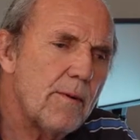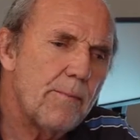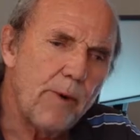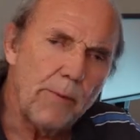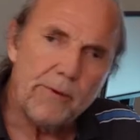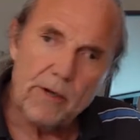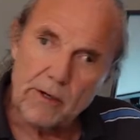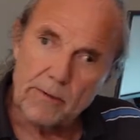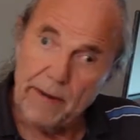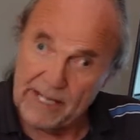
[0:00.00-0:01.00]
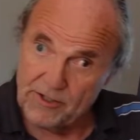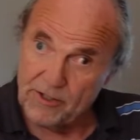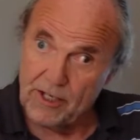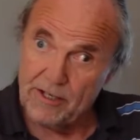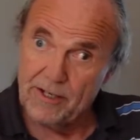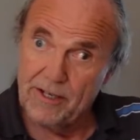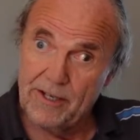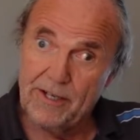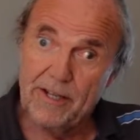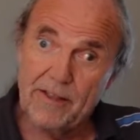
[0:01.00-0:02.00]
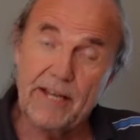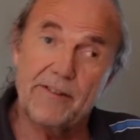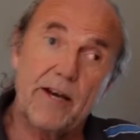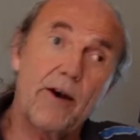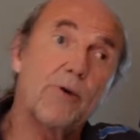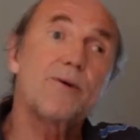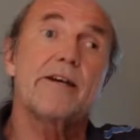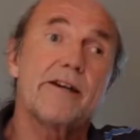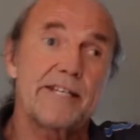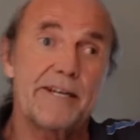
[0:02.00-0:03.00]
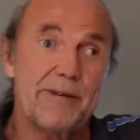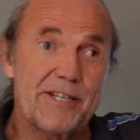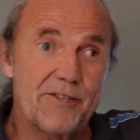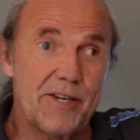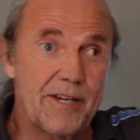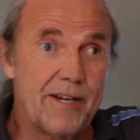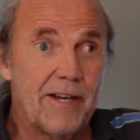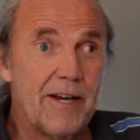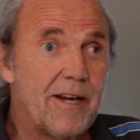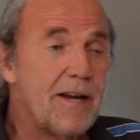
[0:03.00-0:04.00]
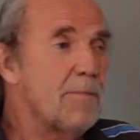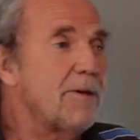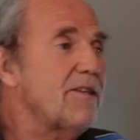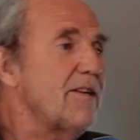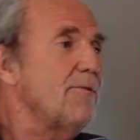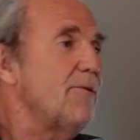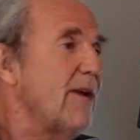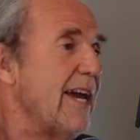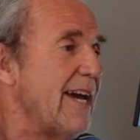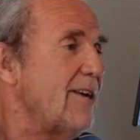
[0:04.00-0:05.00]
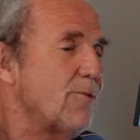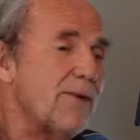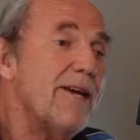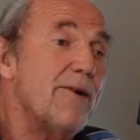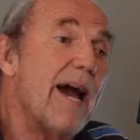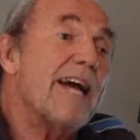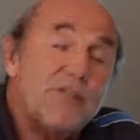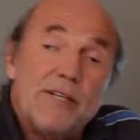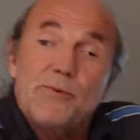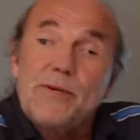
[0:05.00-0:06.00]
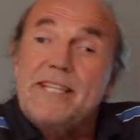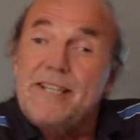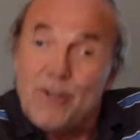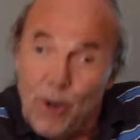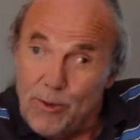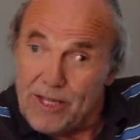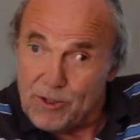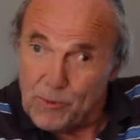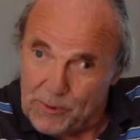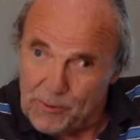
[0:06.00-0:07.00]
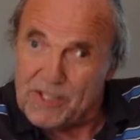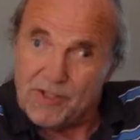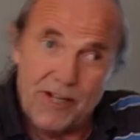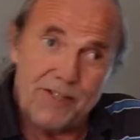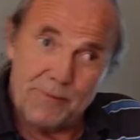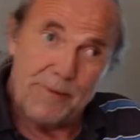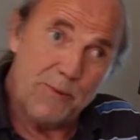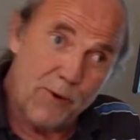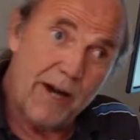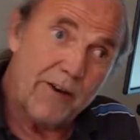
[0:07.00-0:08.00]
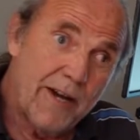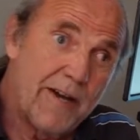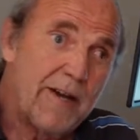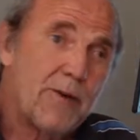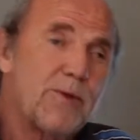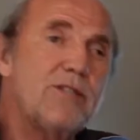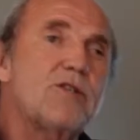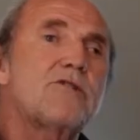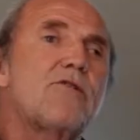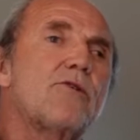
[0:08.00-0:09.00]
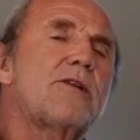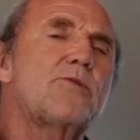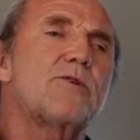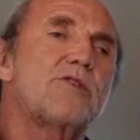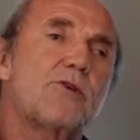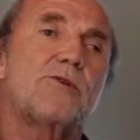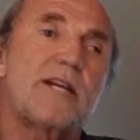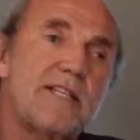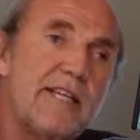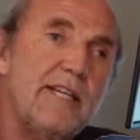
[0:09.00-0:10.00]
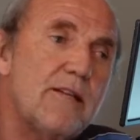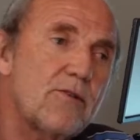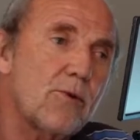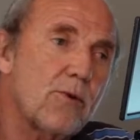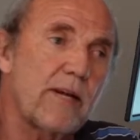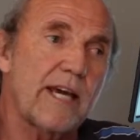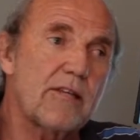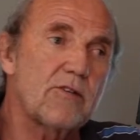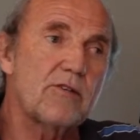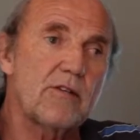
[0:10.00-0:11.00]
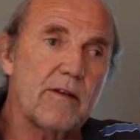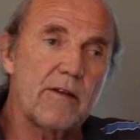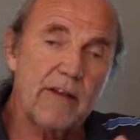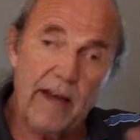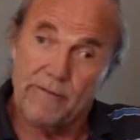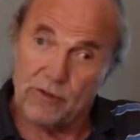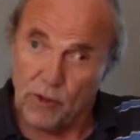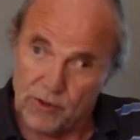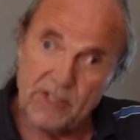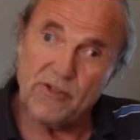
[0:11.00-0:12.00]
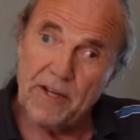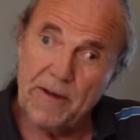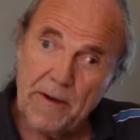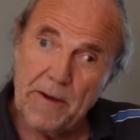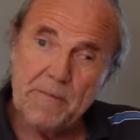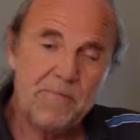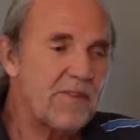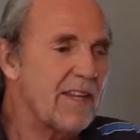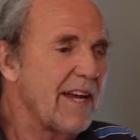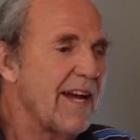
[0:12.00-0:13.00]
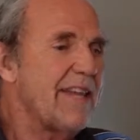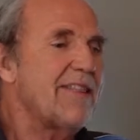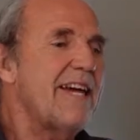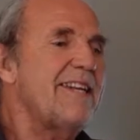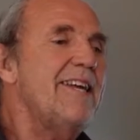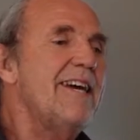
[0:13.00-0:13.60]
popular base. They are only academics. But here we didn't know this when we started Memoar. We just thought it was a good idea to collect life stories, and then